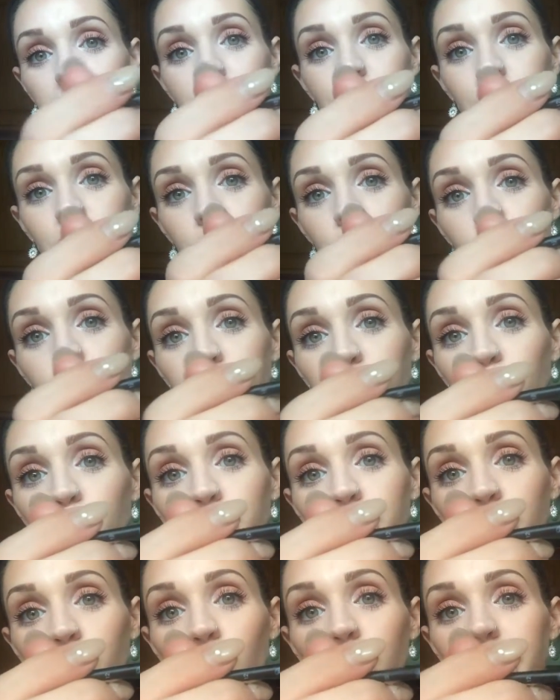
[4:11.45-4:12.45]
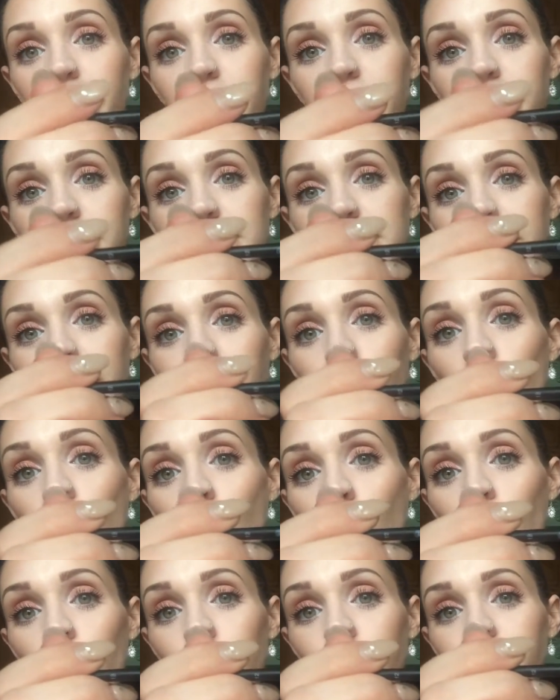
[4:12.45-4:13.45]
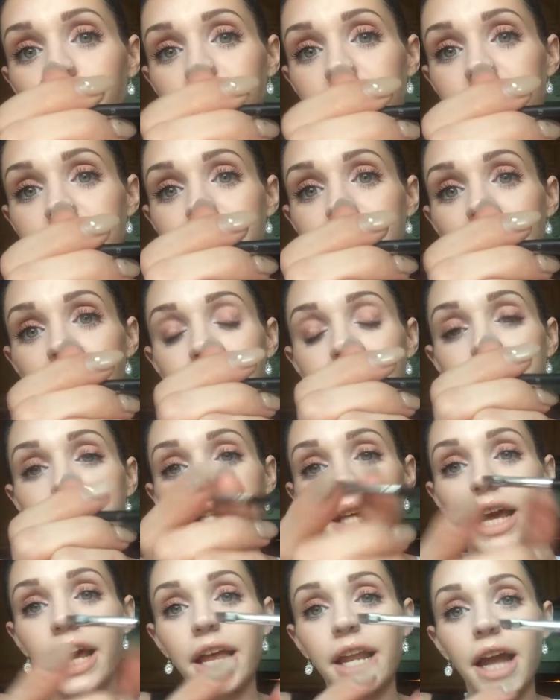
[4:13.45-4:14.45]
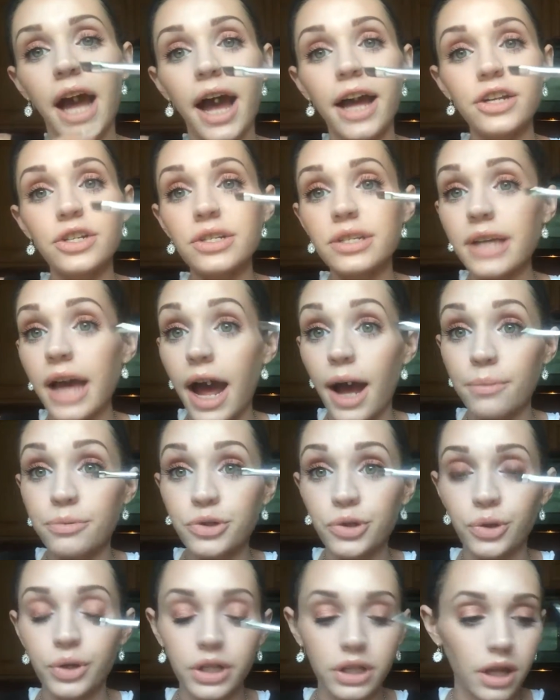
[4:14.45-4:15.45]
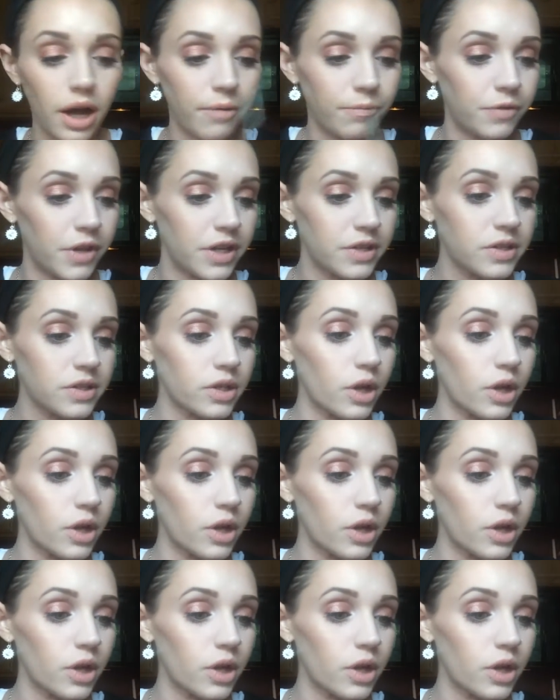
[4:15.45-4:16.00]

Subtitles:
Even the spoolie on it, it's like hard and dense, and I just absolutely love this.